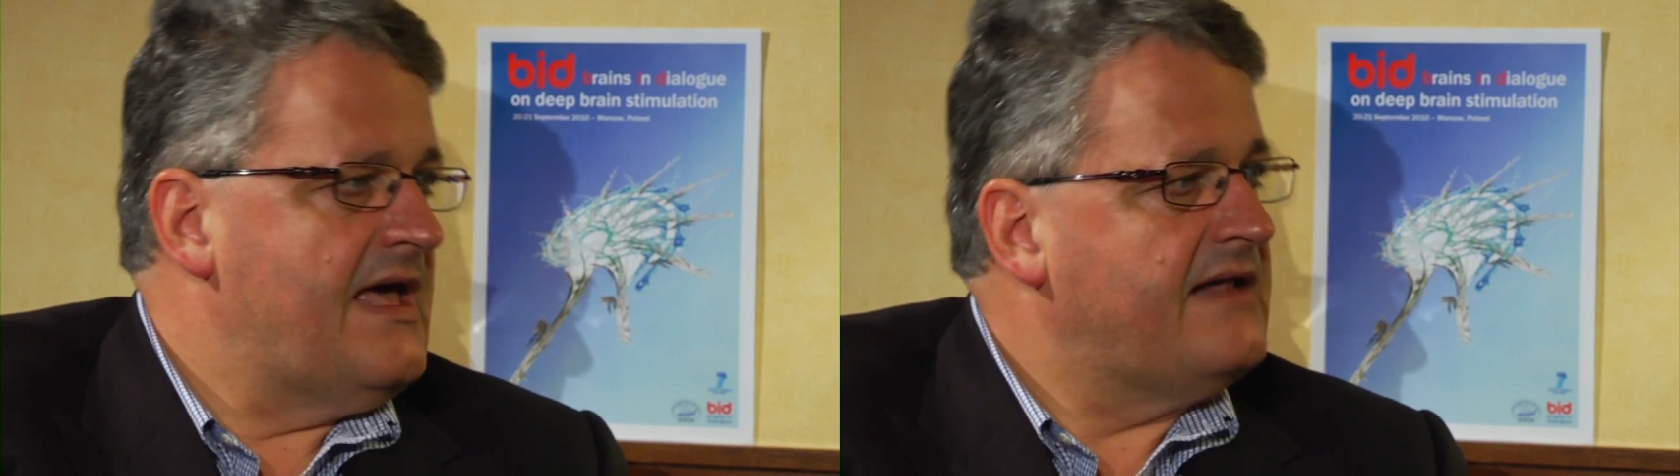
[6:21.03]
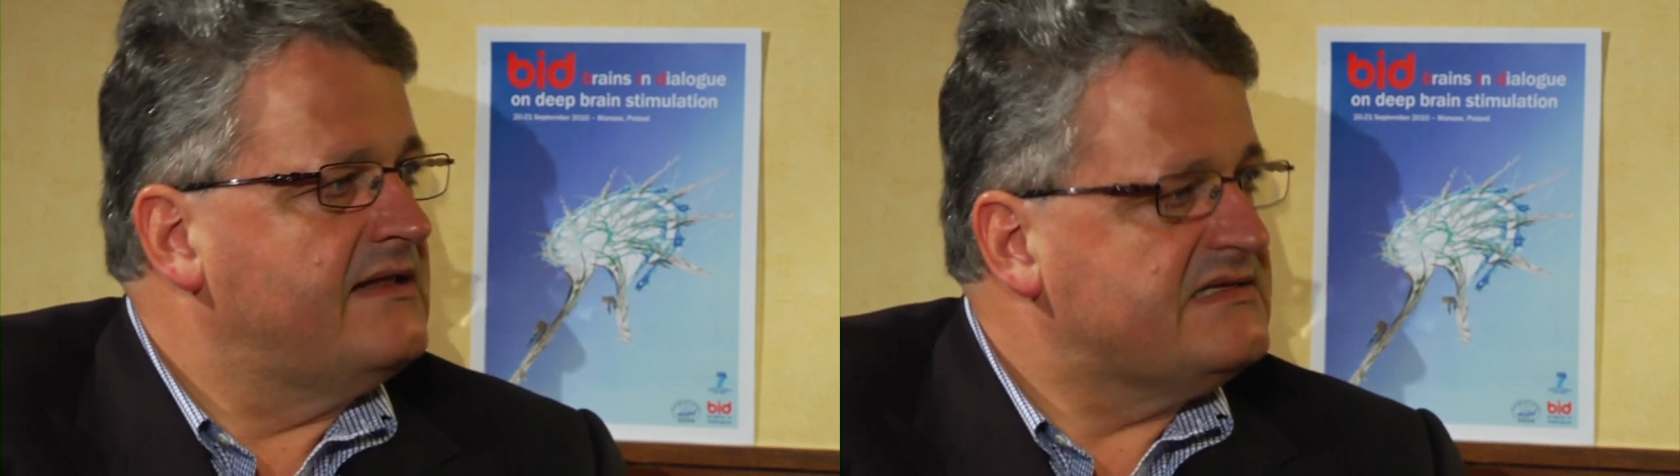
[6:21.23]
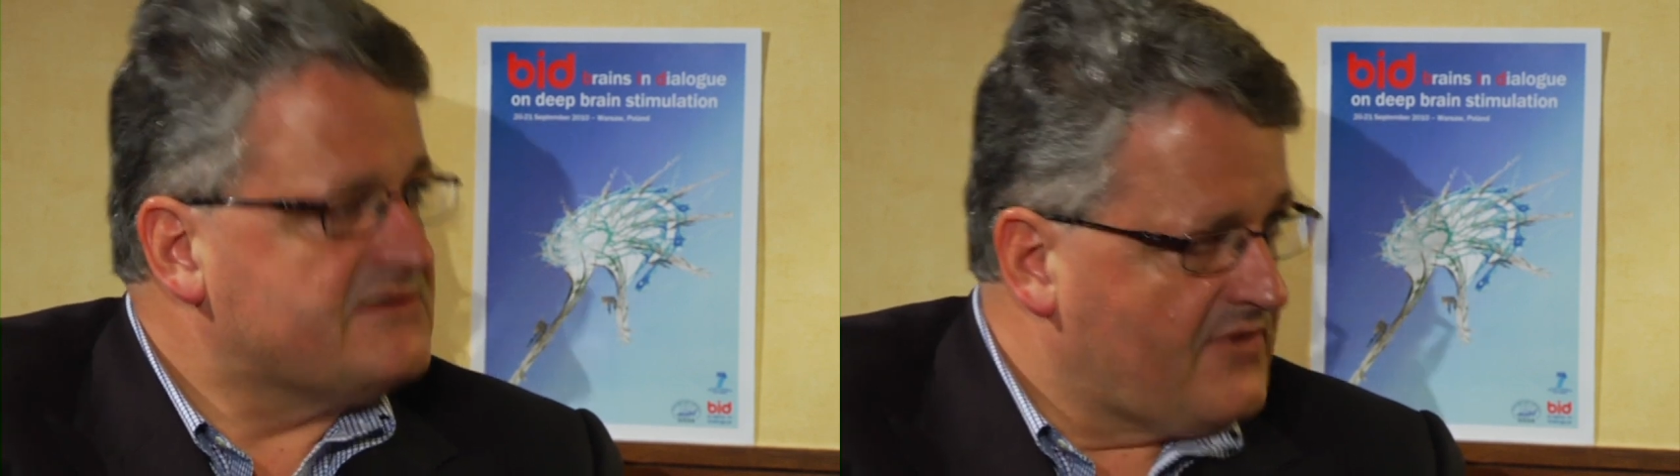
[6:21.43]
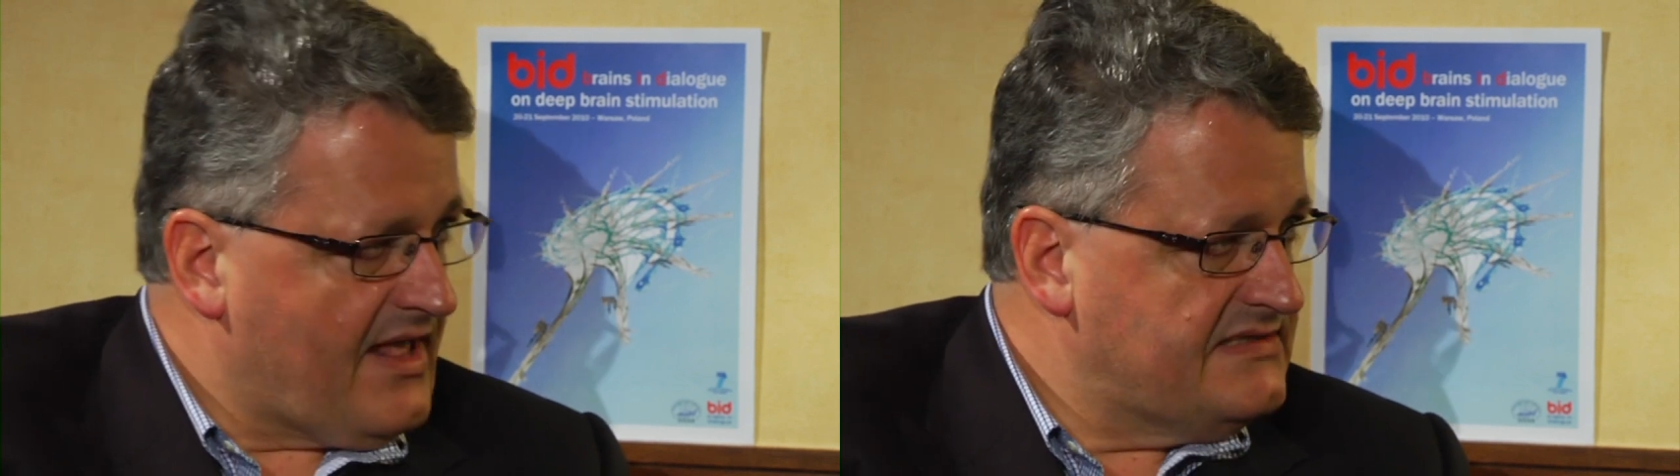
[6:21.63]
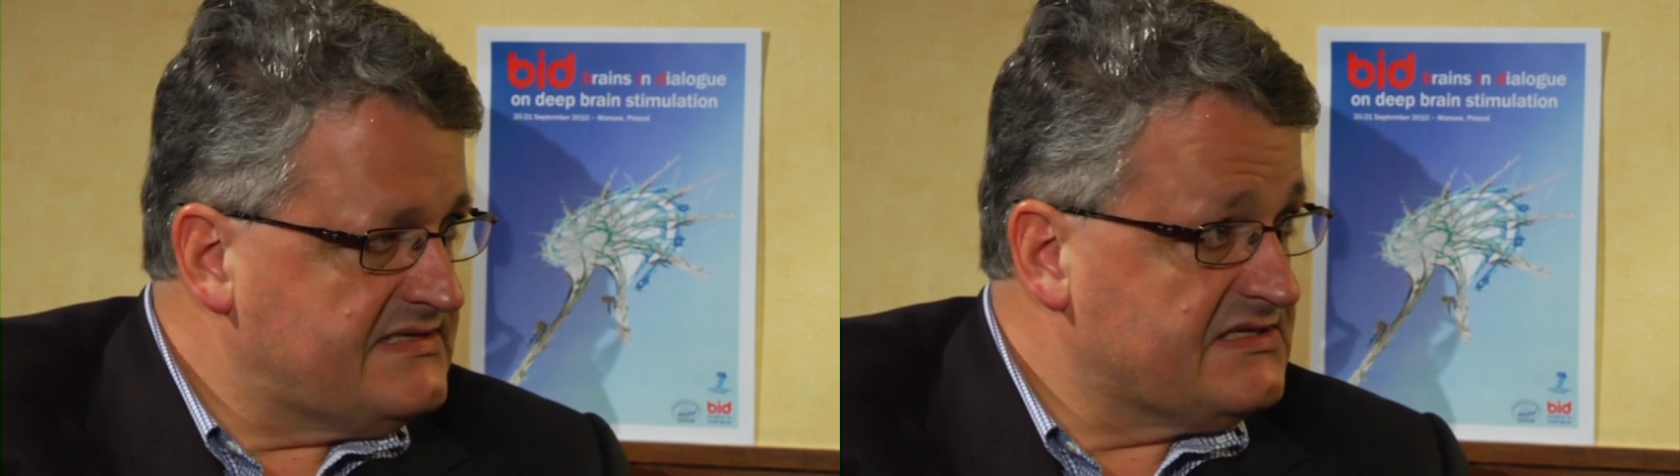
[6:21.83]
And this
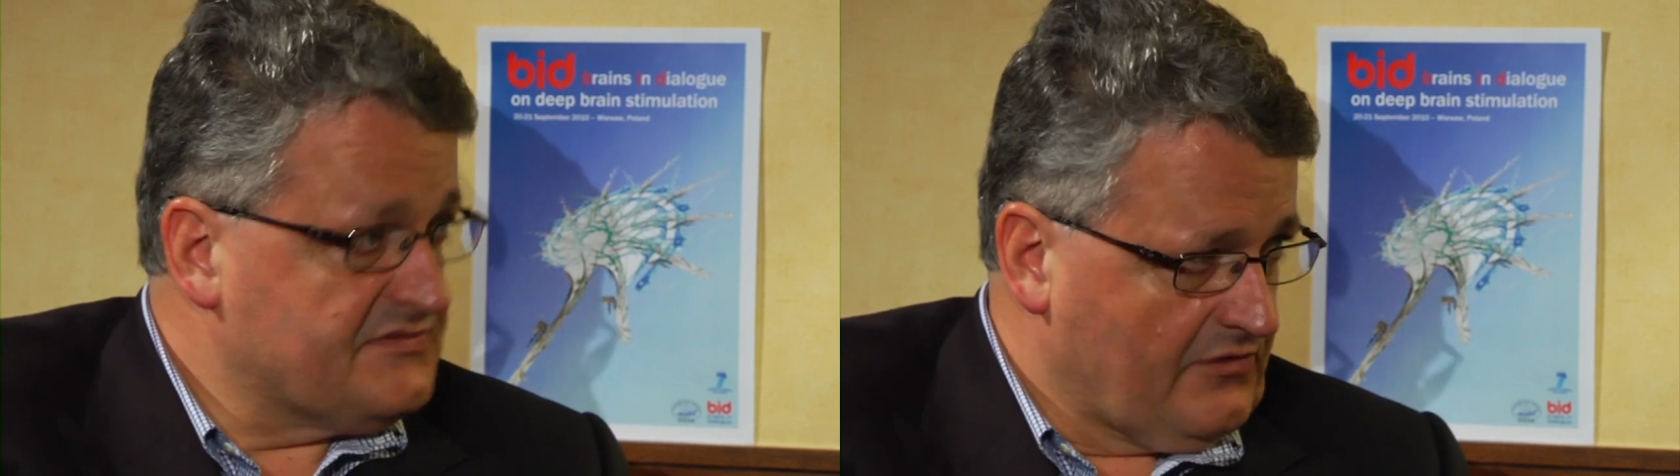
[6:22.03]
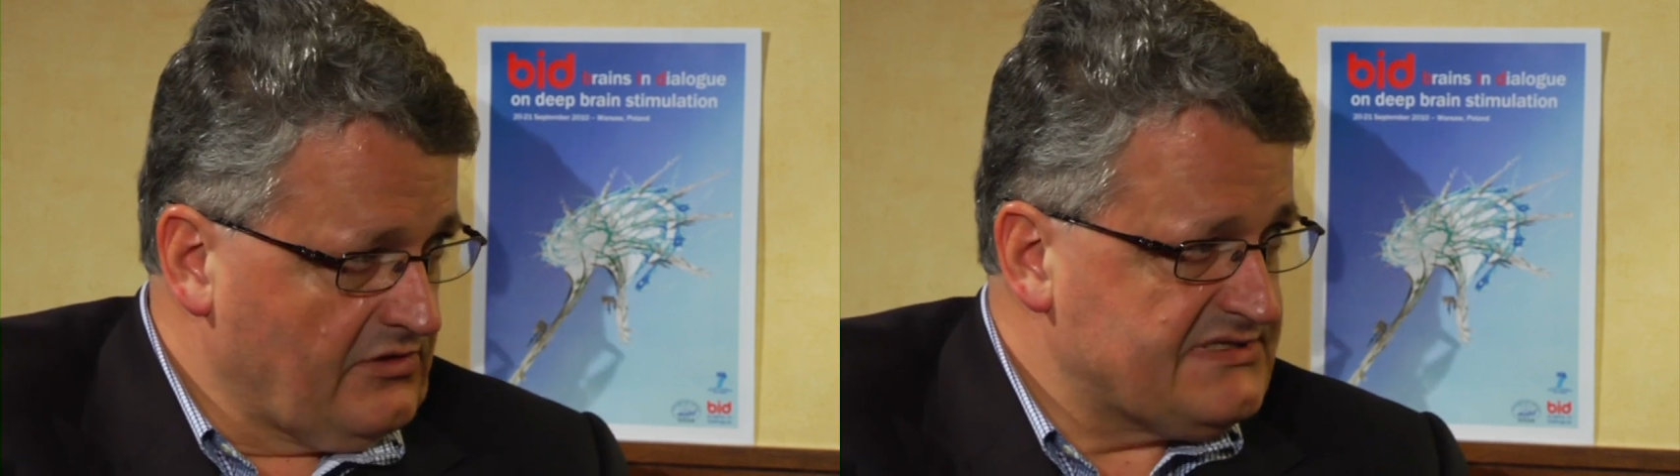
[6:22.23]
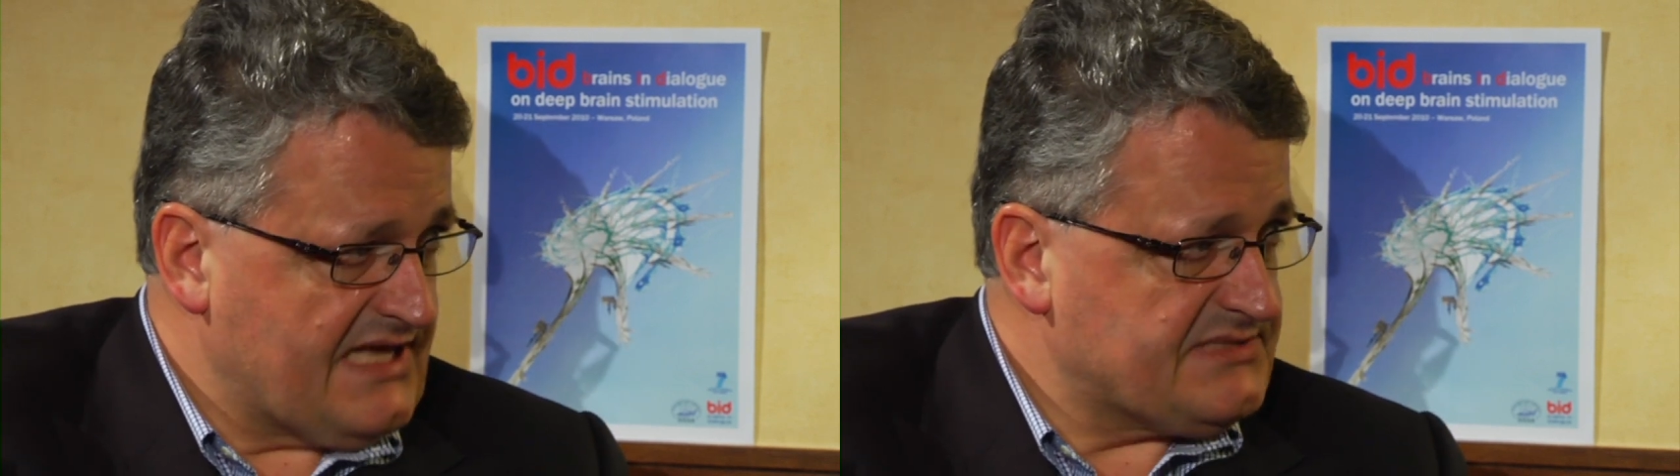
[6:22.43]
raises false